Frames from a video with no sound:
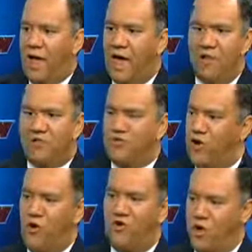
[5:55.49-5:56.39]
And there's
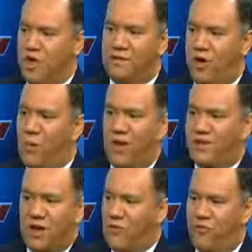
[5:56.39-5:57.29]
no reason.
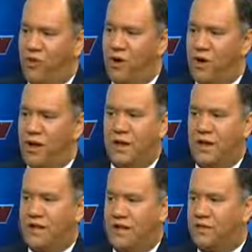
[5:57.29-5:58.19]
Nobody's come forward. And
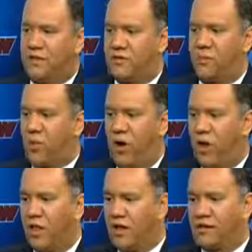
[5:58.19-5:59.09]
it's just
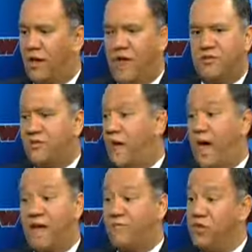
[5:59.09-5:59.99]
appalling. So
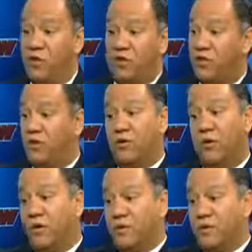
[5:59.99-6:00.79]
I have no clue.